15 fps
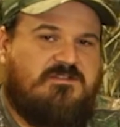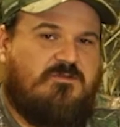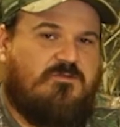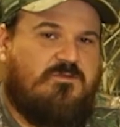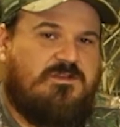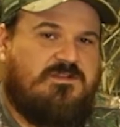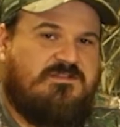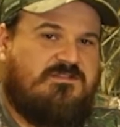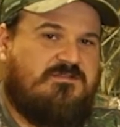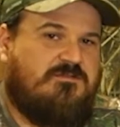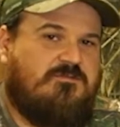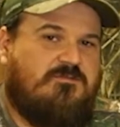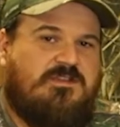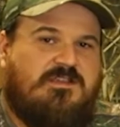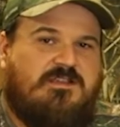a
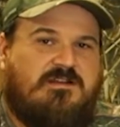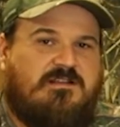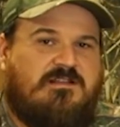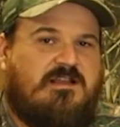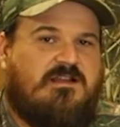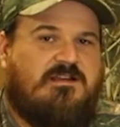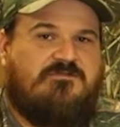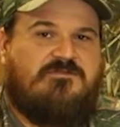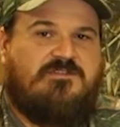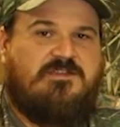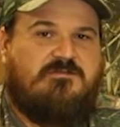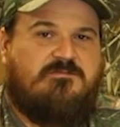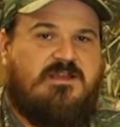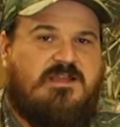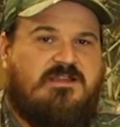whistle. We get a lot of
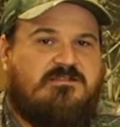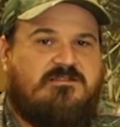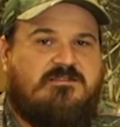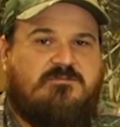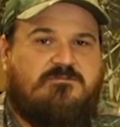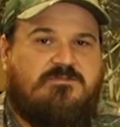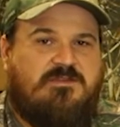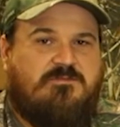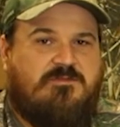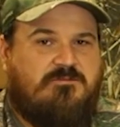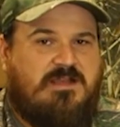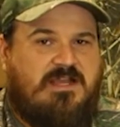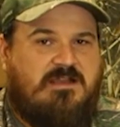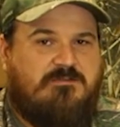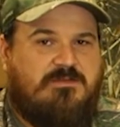feedback that people
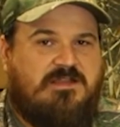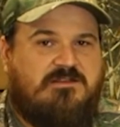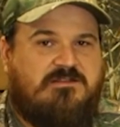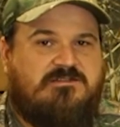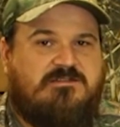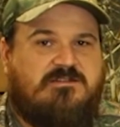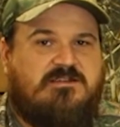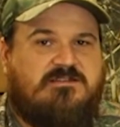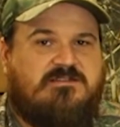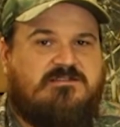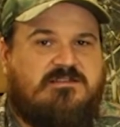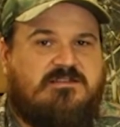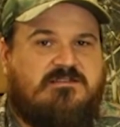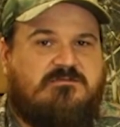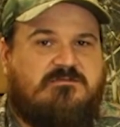buy Mallard Drake and
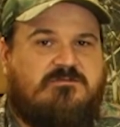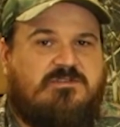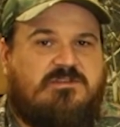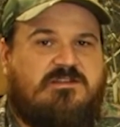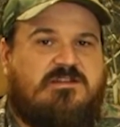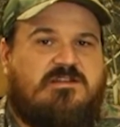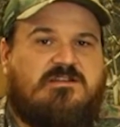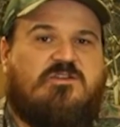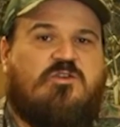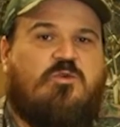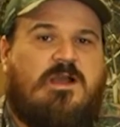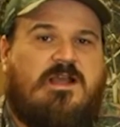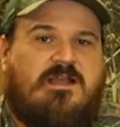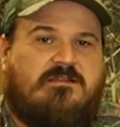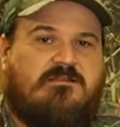say, well, it doesn't
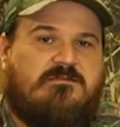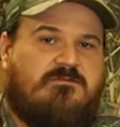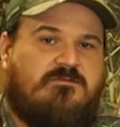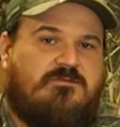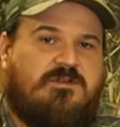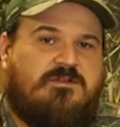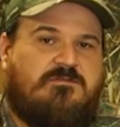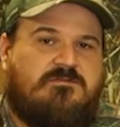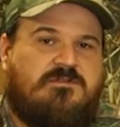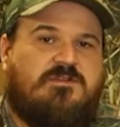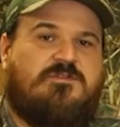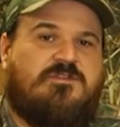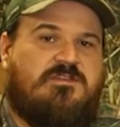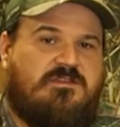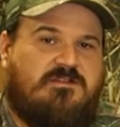quack. Well,
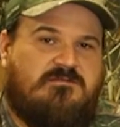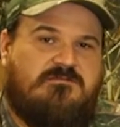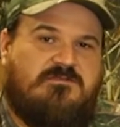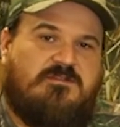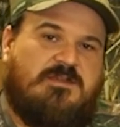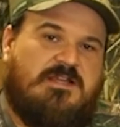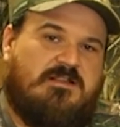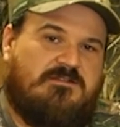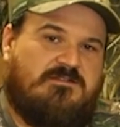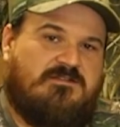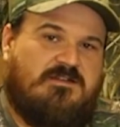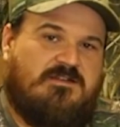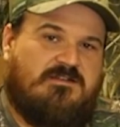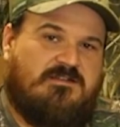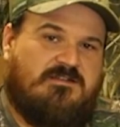no kidding. The Mallard
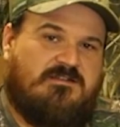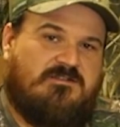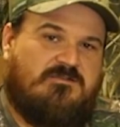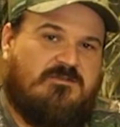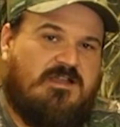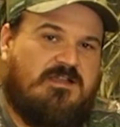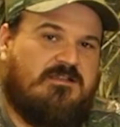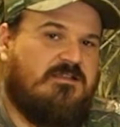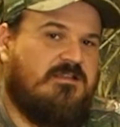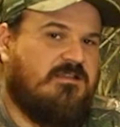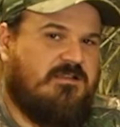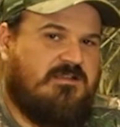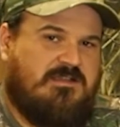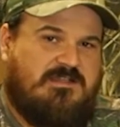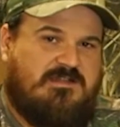Drake doesn't quack.
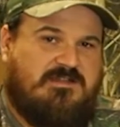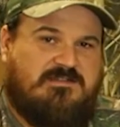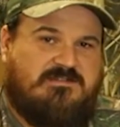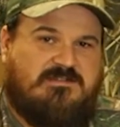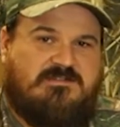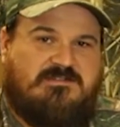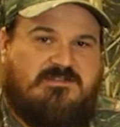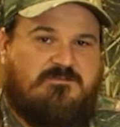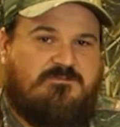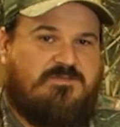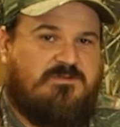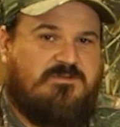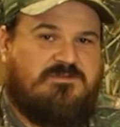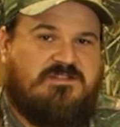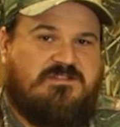He does a
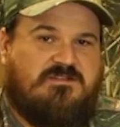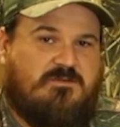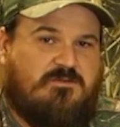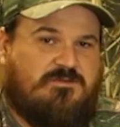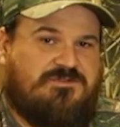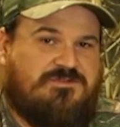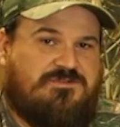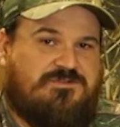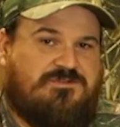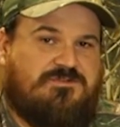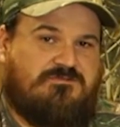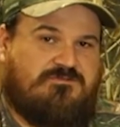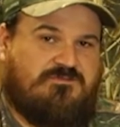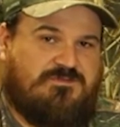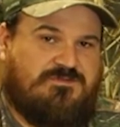simple, just a bzz,
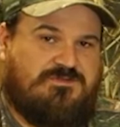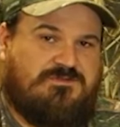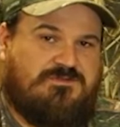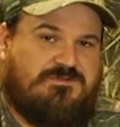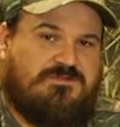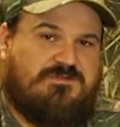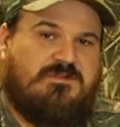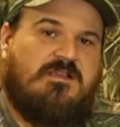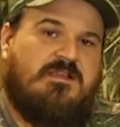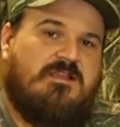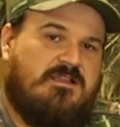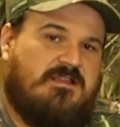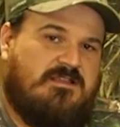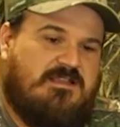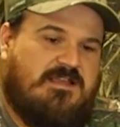bzz.
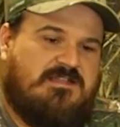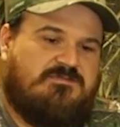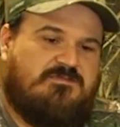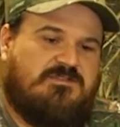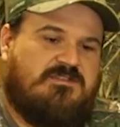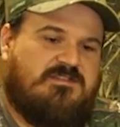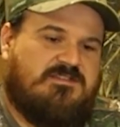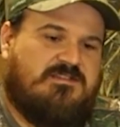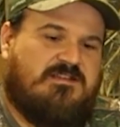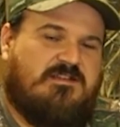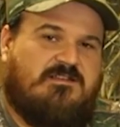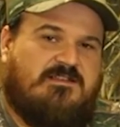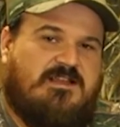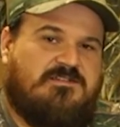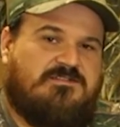That's what this
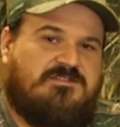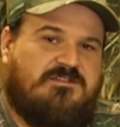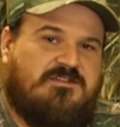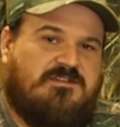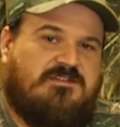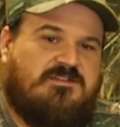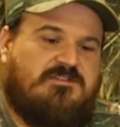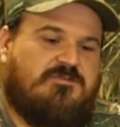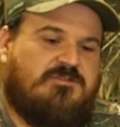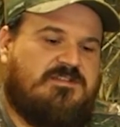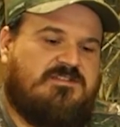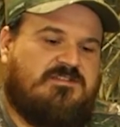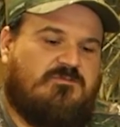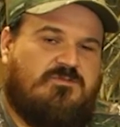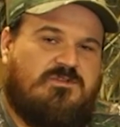call allows you to do.
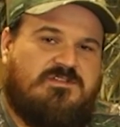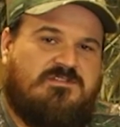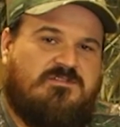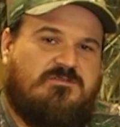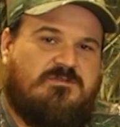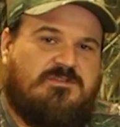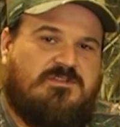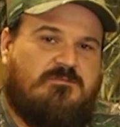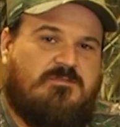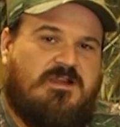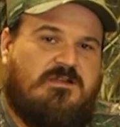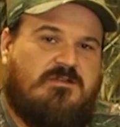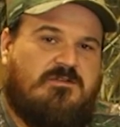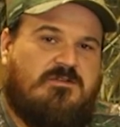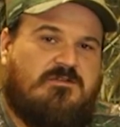It's a whistle with a
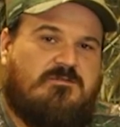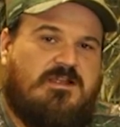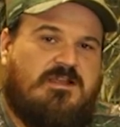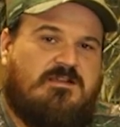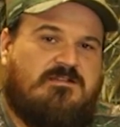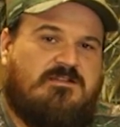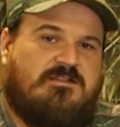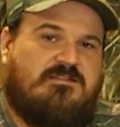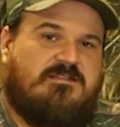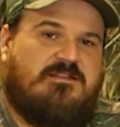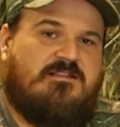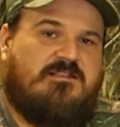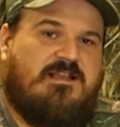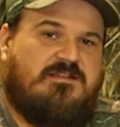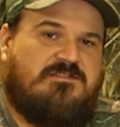barrel around it that
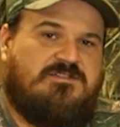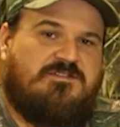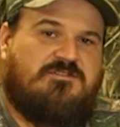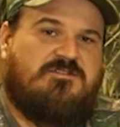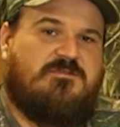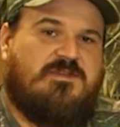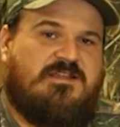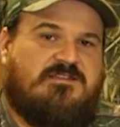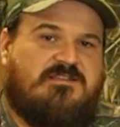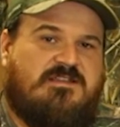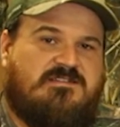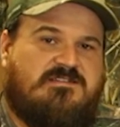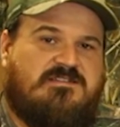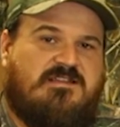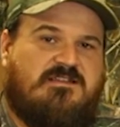allows you to make
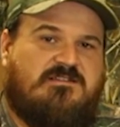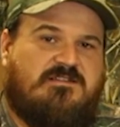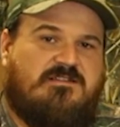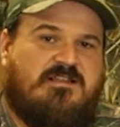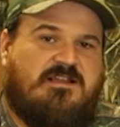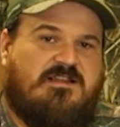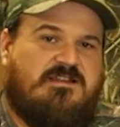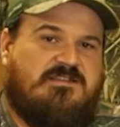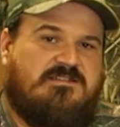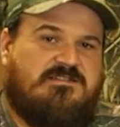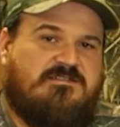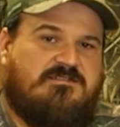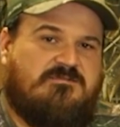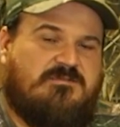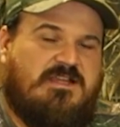that sound a lot
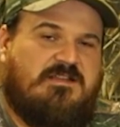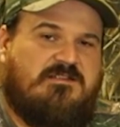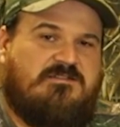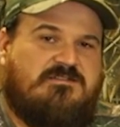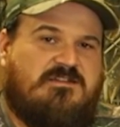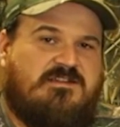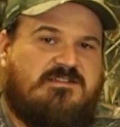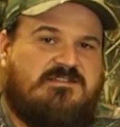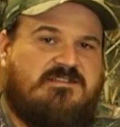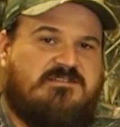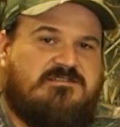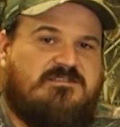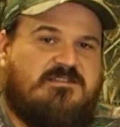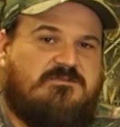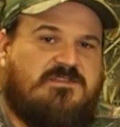easier. Mallard Drake
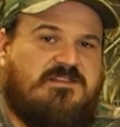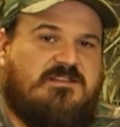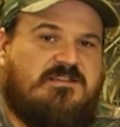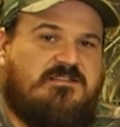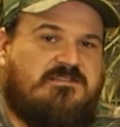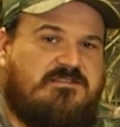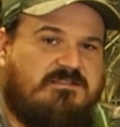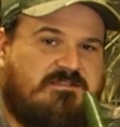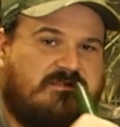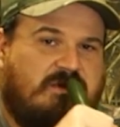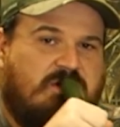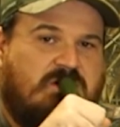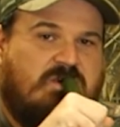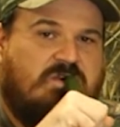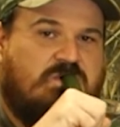sounds something like this.
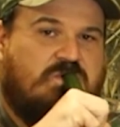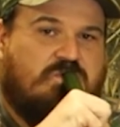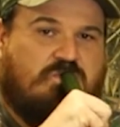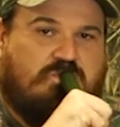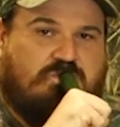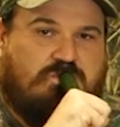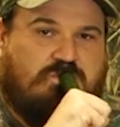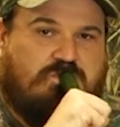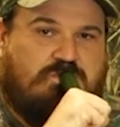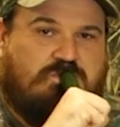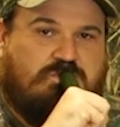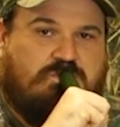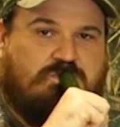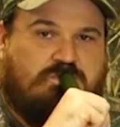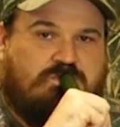
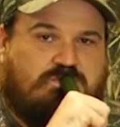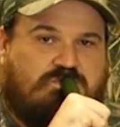You're